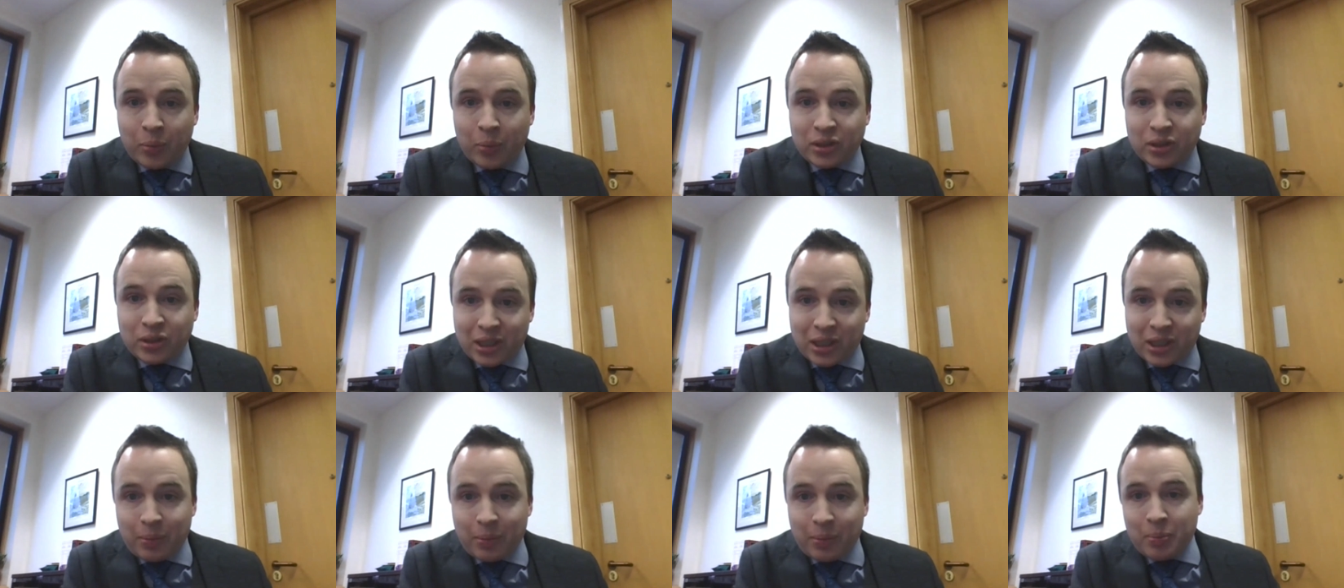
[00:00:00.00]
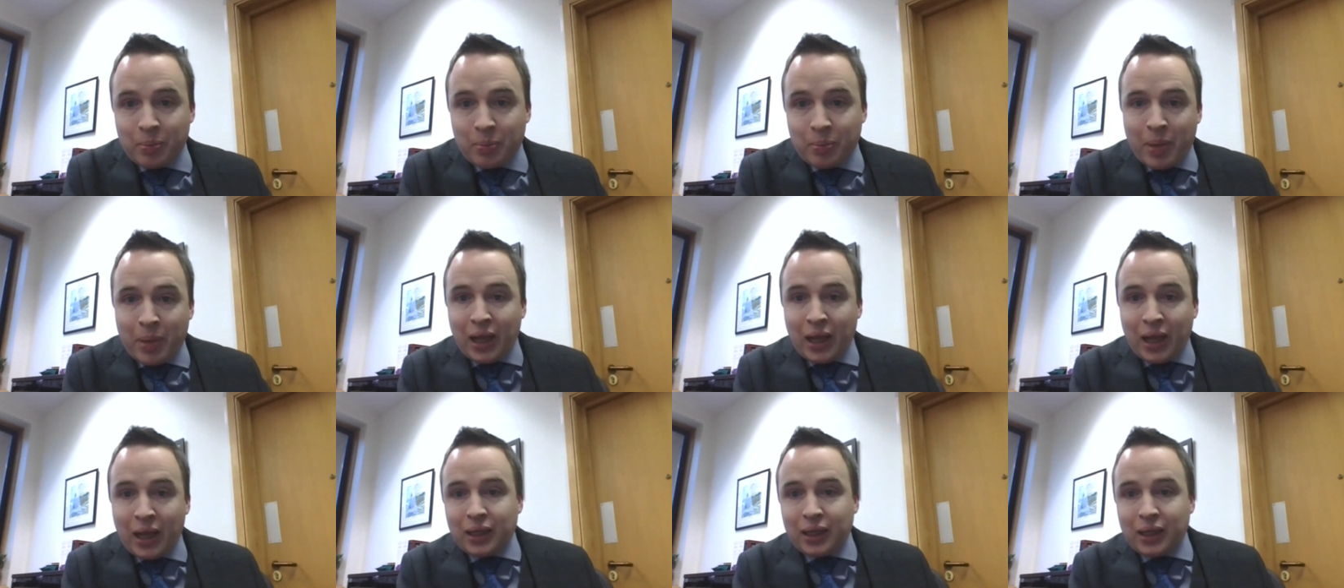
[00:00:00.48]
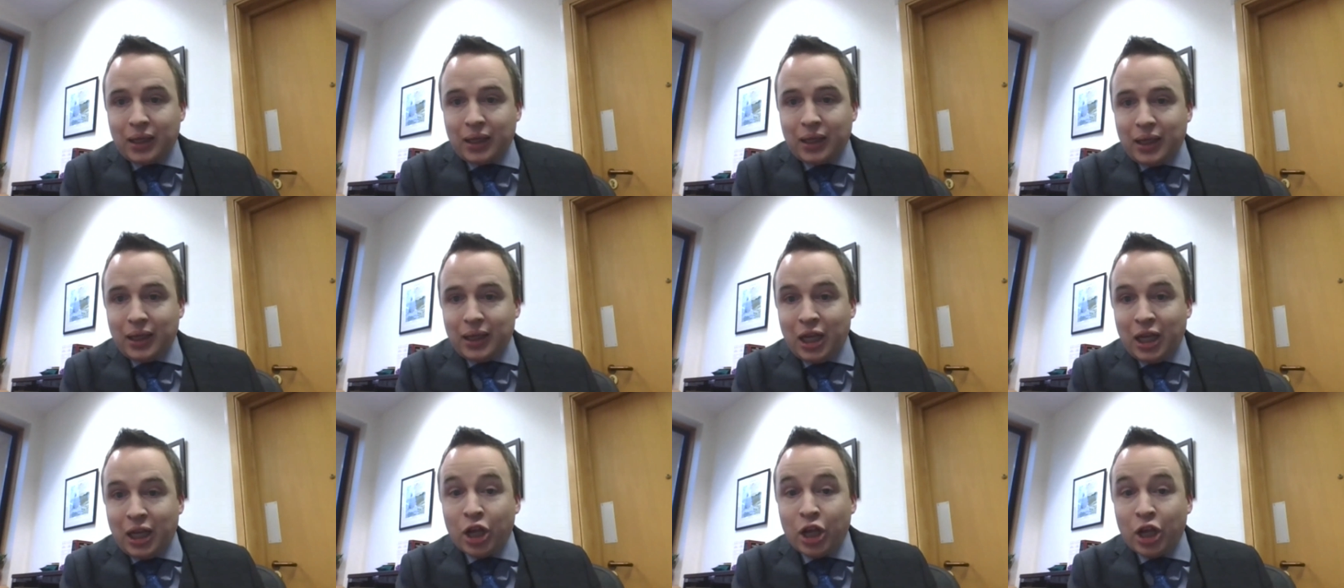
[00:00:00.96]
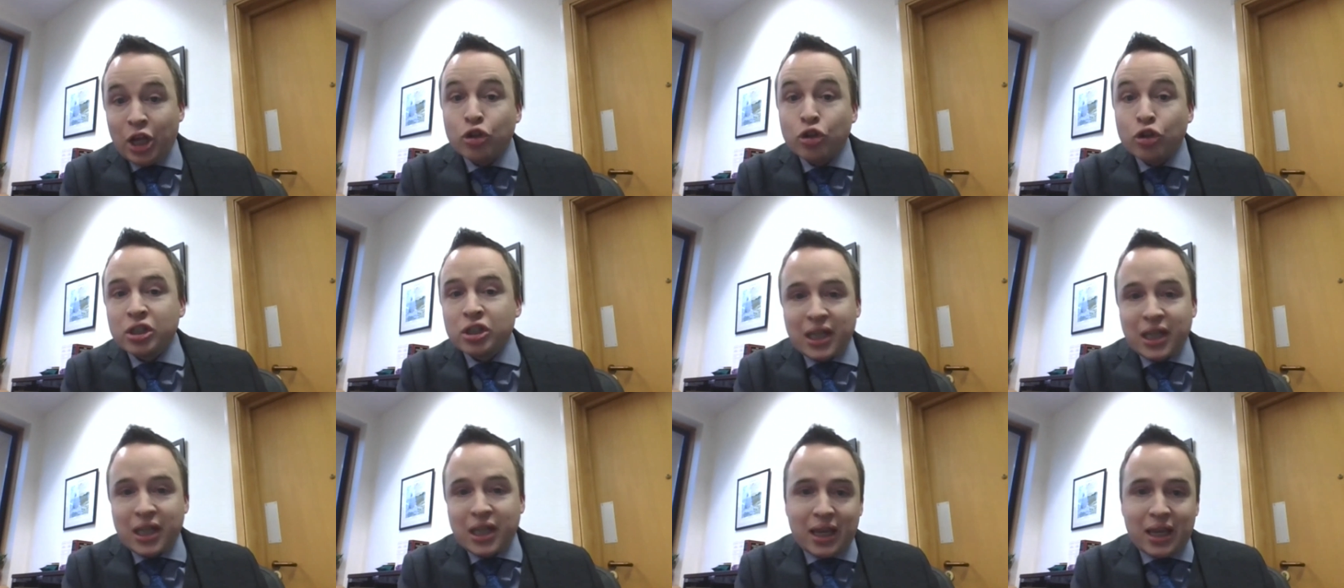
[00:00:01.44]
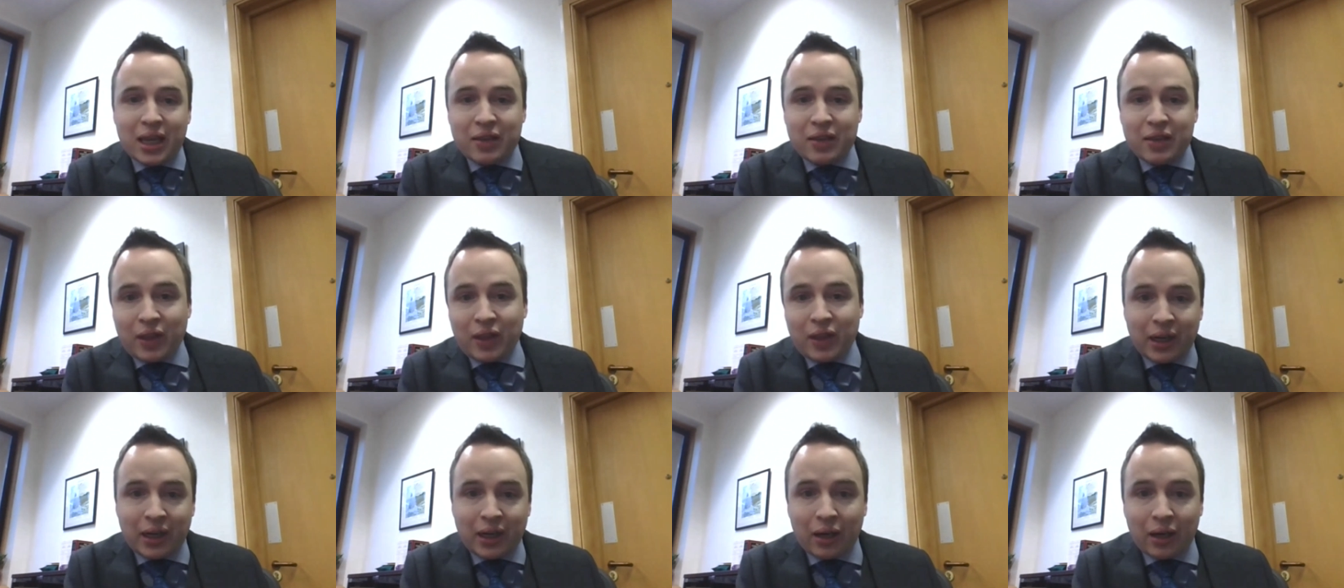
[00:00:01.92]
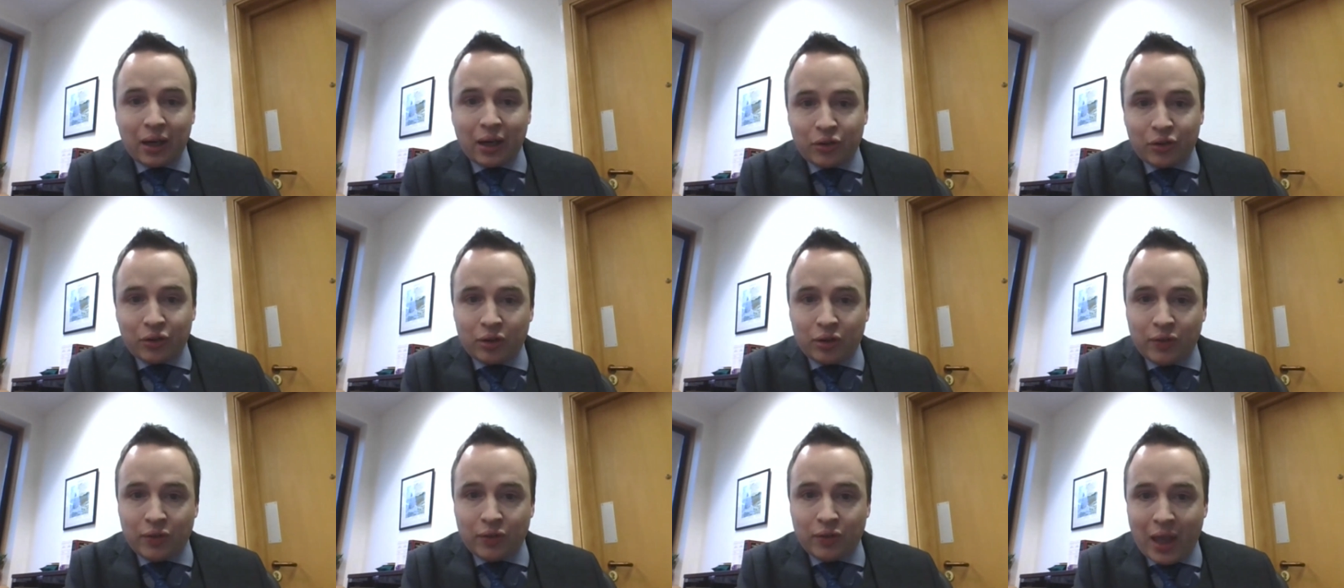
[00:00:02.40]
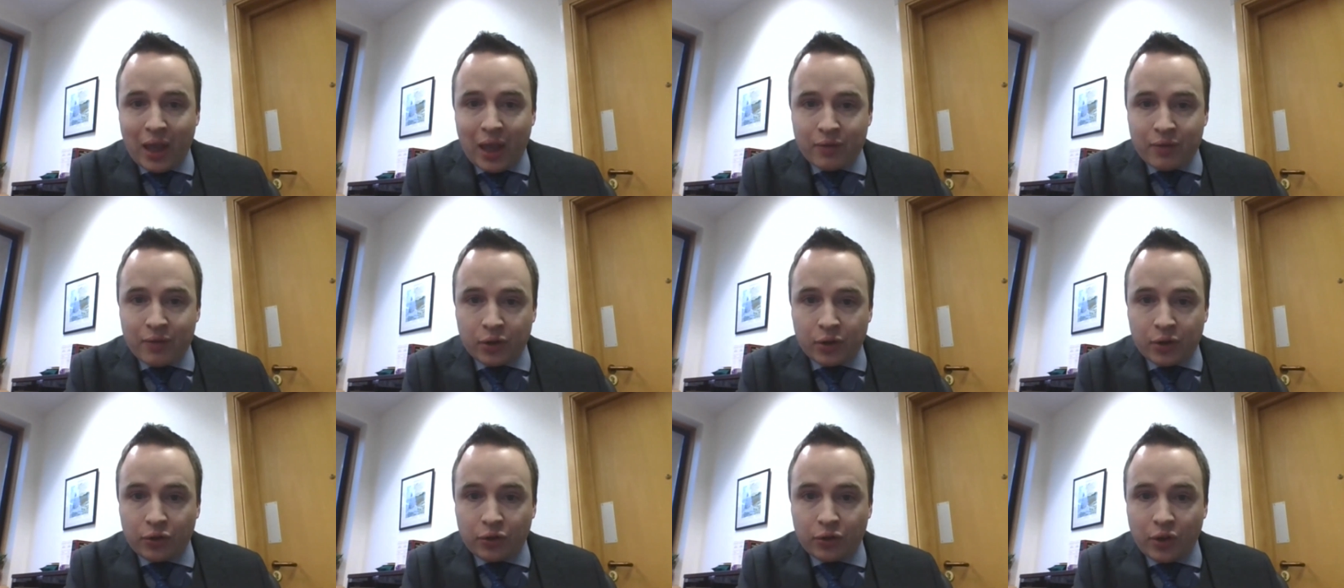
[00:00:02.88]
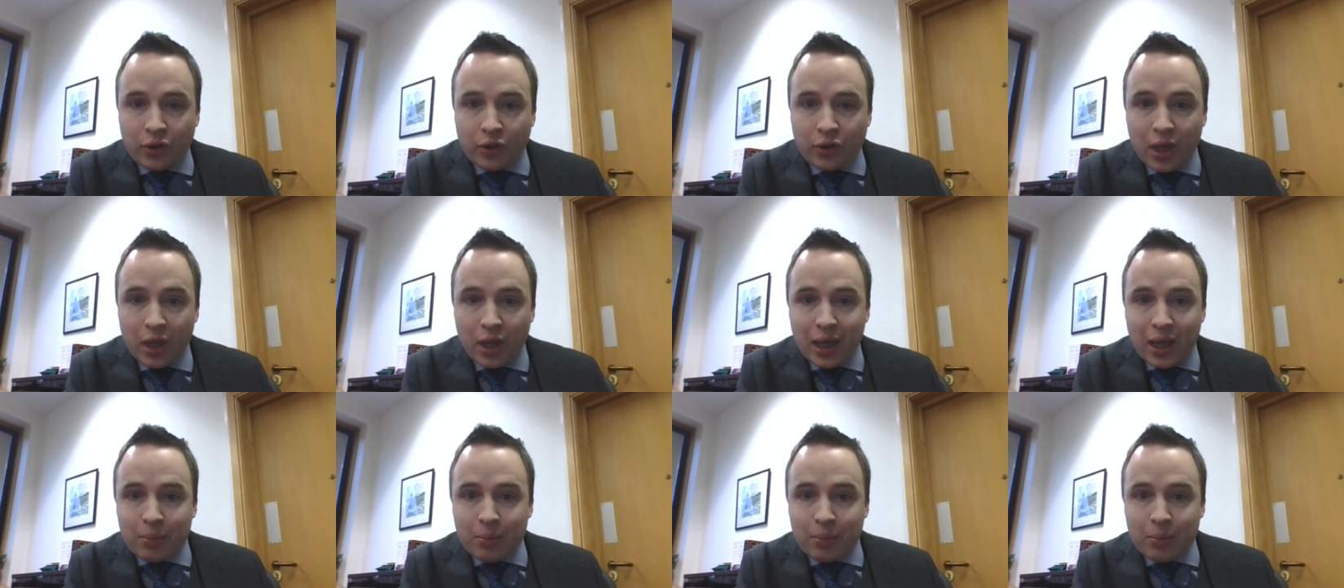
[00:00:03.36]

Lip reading: by stepping back and undertaking that analysis of the evidence,